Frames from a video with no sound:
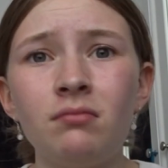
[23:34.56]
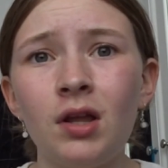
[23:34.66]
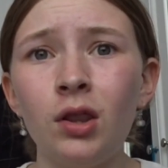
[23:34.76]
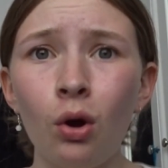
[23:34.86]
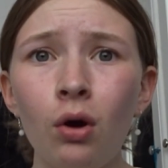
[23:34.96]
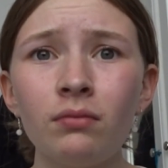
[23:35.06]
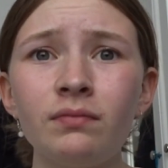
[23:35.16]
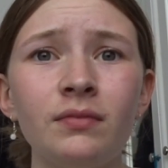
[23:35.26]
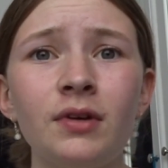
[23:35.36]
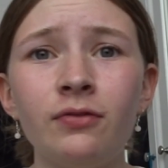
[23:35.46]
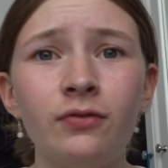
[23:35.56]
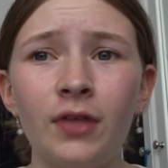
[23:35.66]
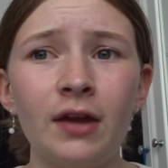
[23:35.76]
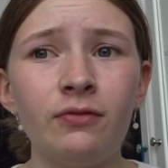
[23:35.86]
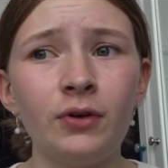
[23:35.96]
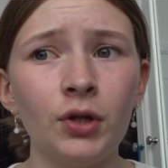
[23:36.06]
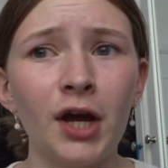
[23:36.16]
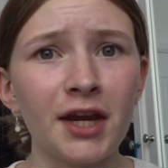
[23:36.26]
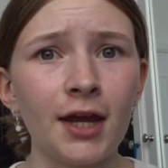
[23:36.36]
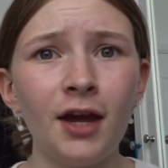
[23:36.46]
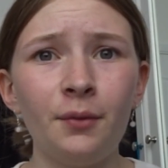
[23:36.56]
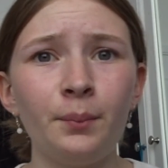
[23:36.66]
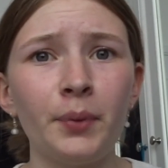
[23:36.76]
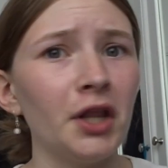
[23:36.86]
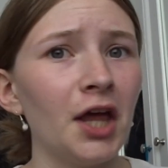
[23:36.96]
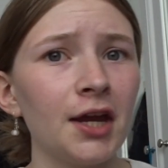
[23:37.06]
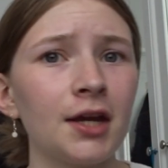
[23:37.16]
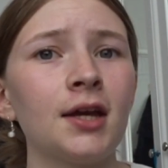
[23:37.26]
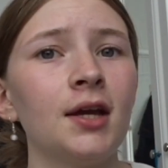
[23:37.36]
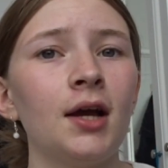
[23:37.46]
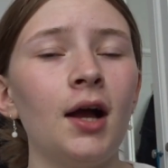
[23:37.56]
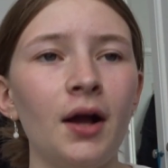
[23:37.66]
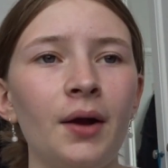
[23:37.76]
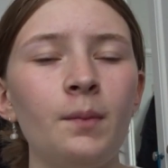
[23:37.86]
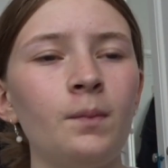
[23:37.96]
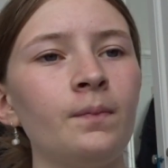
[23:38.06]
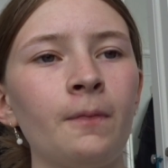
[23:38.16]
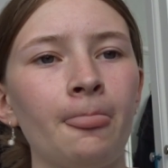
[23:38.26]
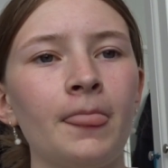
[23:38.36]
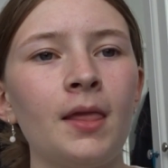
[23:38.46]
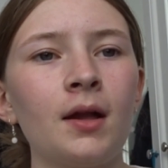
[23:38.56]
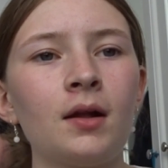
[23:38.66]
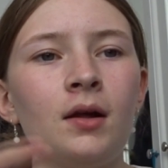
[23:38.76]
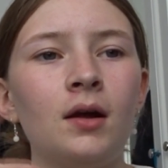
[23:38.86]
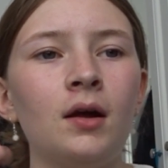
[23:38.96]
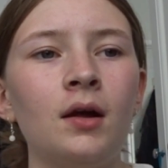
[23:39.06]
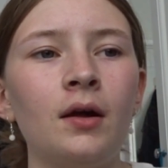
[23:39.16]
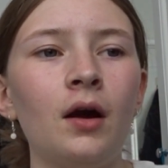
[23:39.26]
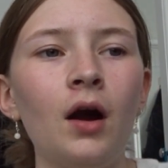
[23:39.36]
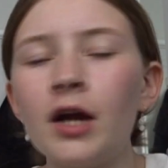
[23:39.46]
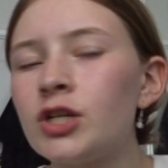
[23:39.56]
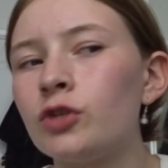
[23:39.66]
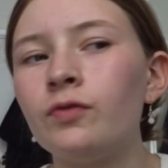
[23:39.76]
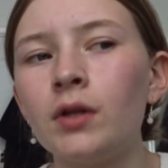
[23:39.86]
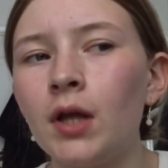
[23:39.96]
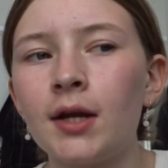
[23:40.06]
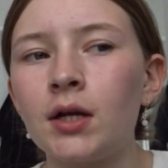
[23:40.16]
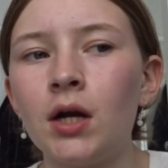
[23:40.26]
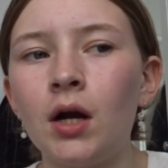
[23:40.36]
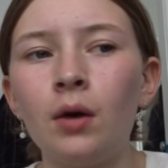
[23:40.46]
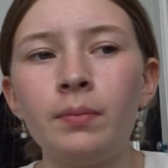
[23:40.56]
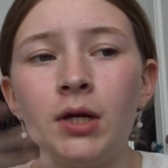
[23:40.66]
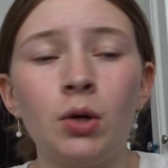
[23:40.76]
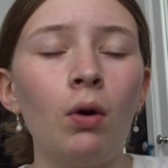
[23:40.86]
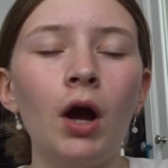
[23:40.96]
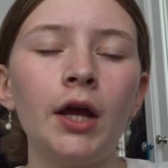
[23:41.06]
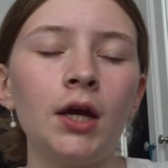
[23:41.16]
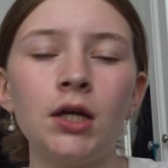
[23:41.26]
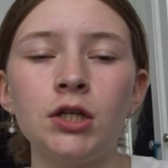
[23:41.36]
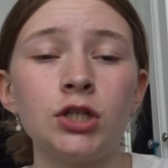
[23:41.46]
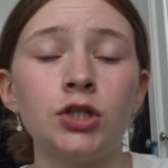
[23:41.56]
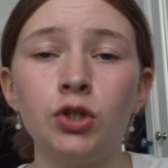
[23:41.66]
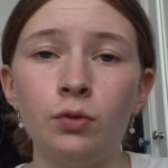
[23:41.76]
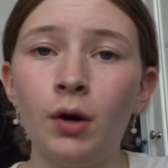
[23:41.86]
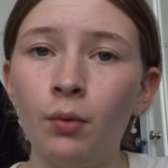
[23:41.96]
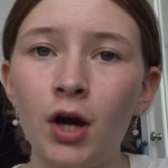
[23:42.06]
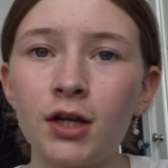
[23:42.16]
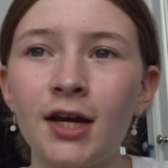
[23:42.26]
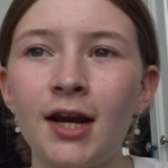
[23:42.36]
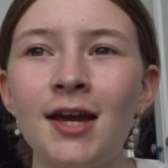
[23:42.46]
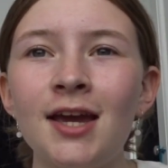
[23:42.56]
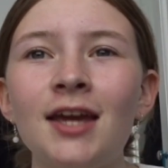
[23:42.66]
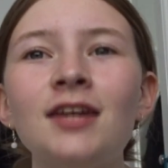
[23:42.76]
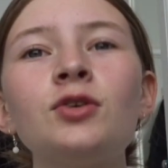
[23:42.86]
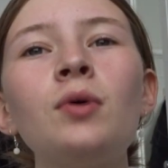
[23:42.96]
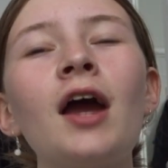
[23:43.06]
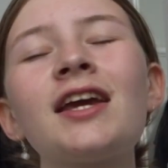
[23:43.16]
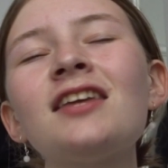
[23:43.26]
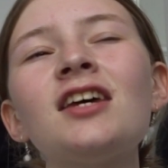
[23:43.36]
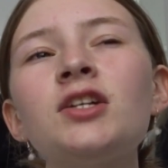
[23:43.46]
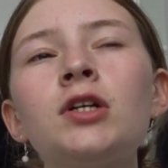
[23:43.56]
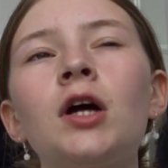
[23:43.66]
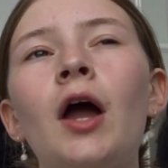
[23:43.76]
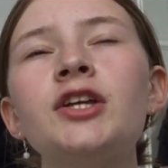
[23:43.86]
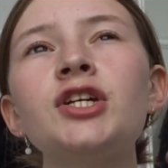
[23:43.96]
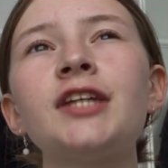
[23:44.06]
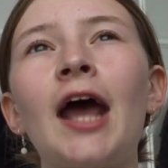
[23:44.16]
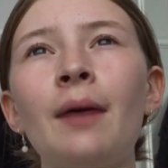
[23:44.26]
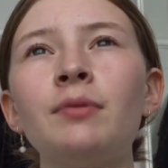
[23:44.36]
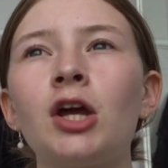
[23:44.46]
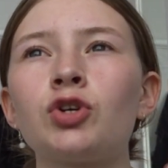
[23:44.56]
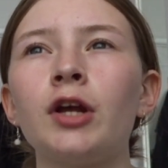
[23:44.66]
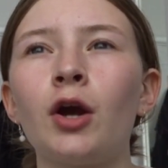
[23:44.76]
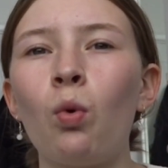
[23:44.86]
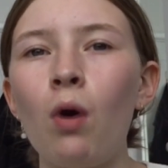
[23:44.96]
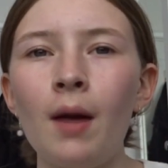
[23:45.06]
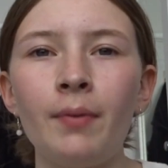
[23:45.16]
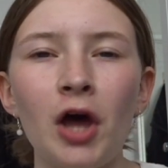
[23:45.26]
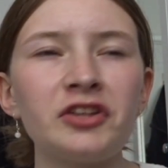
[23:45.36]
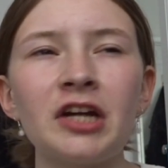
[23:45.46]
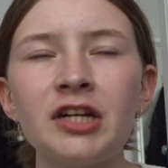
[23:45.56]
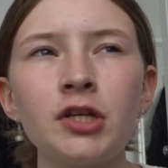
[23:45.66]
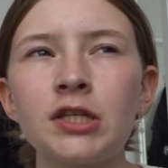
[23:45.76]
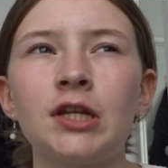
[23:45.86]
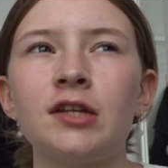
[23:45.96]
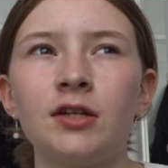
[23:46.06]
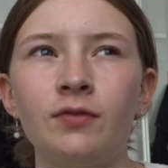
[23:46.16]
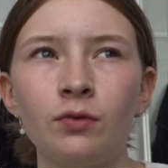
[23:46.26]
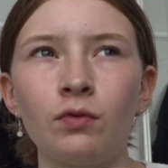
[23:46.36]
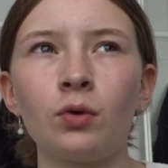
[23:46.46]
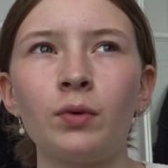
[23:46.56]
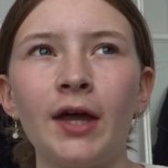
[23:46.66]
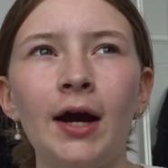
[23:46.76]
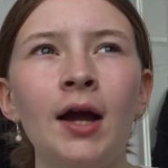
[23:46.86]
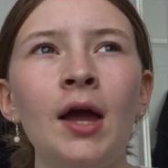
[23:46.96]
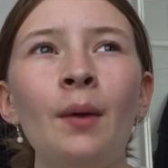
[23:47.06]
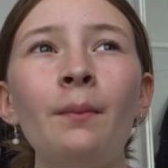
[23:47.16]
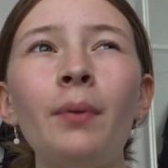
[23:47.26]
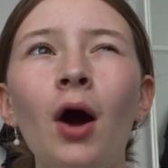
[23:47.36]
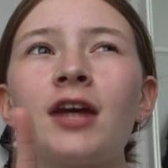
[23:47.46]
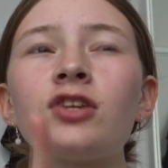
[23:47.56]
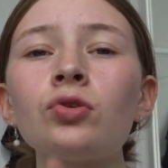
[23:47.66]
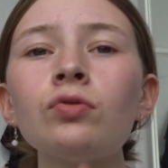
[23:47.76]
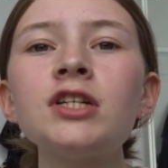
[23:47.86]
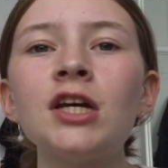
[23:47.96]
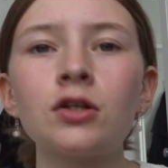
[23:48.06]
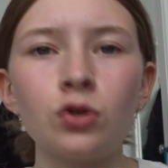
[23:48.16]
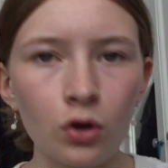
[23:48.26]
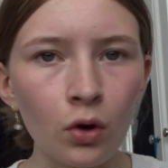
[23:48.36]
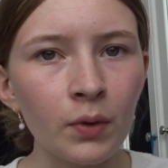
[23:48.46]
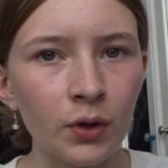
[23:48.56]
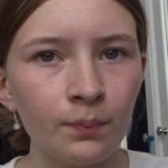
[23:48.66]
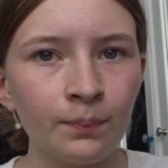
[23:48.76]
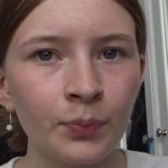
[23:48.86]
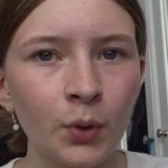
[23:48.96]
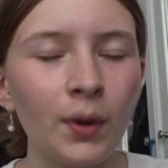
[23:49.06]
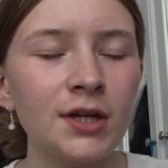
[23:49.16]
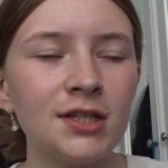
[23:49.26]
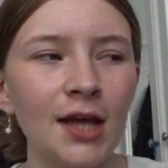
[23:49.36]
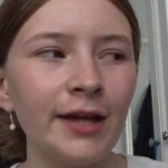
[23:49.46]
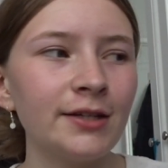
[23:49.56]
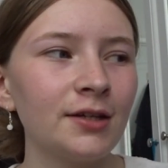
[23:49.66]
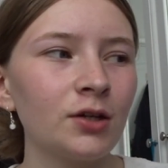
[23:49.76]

a lot if they feel like it, but like, I just feel like I'll be quiet and just do my work. Like, it's all, I guess I just am naturally a quiet person. I don't think there's anything wrong with that. But I saw a TikTok comment which said,